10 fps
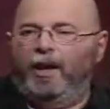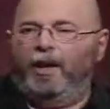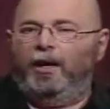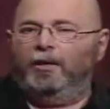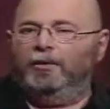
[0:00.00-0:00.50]

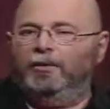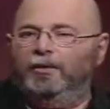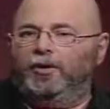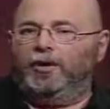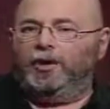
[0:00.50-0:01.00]
Uh,
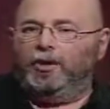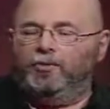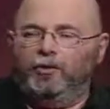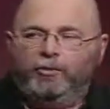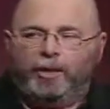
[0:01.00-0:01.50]
Kristen's
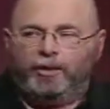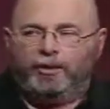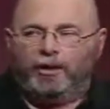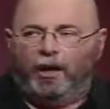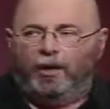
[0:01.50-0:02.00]
roommate at
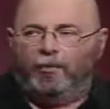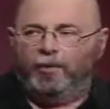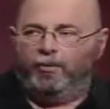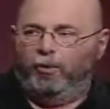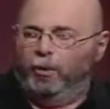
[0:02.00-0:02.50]
the time
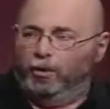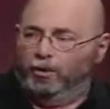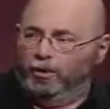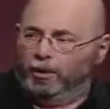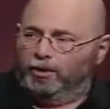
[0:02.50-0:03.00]
was Paul
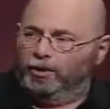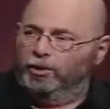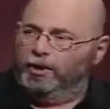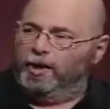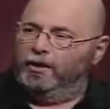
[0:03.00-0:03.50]
Lorch, who
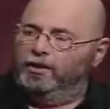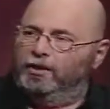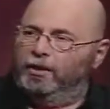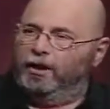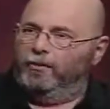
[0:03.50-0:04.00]
was
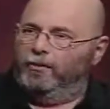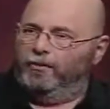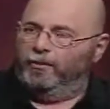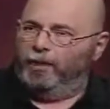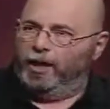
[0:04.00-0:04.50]
editor of
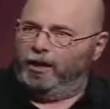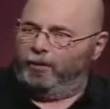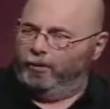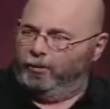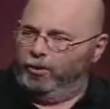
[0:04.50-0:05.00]
the Bay
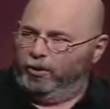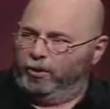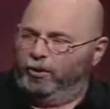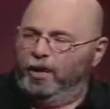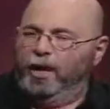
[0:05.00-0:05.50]
Area
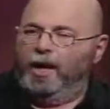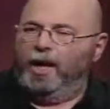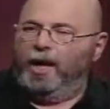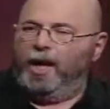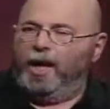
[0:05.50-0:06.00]
Reporter.
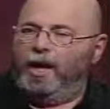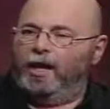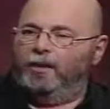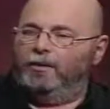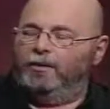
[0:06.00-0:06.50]

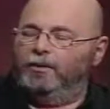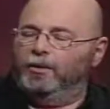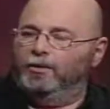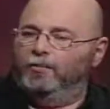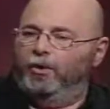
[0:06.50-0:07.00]
And
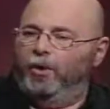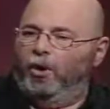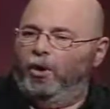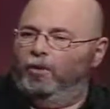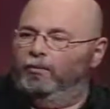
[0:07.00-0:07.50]

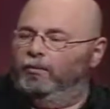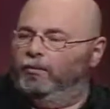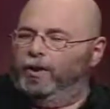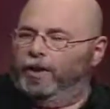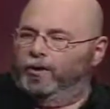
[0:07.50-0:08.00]
Paul,
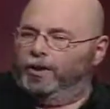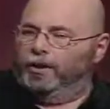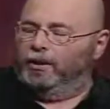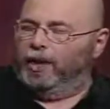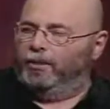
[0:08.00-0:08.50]
when he was
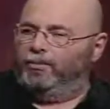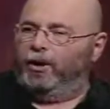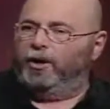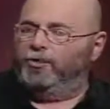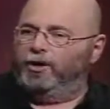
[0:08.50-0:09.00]
in the leather
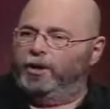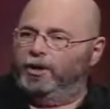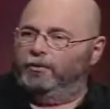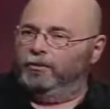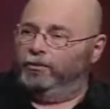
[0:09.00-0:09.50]
bars, would
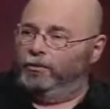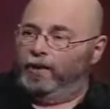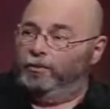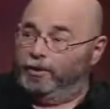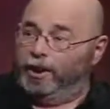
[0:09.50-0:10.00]
hear the two
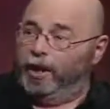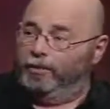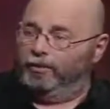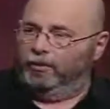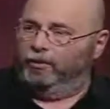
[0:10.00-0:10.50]
famous
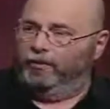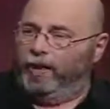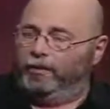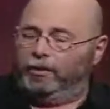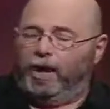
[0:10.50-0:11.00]
topic, the two favorite